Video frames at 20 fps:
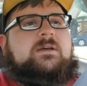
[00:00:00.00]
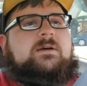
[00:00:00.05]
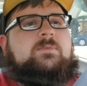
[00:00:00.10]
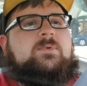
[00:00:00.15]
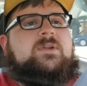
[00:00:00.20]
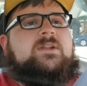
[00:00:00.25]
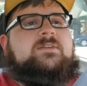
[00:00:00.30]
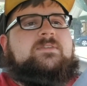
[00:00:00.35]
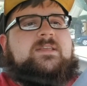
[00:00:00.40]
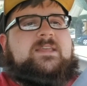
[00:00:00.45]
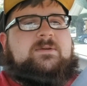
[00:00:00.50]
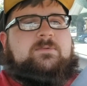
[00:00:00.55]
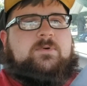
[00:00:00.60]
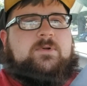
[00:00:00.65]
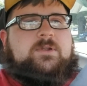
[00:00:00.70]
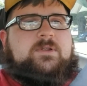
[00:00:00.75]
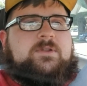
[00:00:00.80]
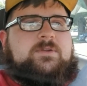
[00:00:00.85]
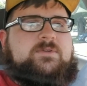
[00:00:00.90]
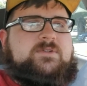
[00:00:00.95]
I want to get
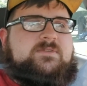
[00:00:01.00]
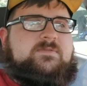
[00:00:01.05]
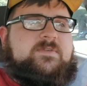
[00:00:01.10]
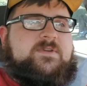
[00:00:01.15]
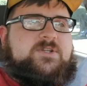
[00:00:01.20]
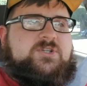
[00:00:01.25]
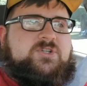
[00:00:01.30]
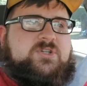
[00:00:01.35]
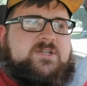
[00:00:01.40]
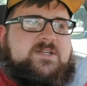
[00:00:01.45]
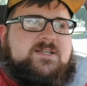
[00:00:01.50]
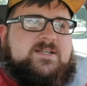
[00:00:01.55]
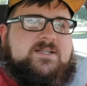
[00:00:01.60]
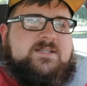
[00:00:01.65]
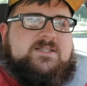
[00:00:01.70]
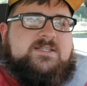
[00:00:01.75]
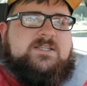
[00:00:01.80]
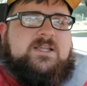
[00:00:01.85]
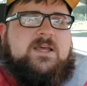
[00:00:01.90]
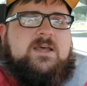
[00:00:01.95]
one of those eventually
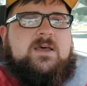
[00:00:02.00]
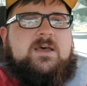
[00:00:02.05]
because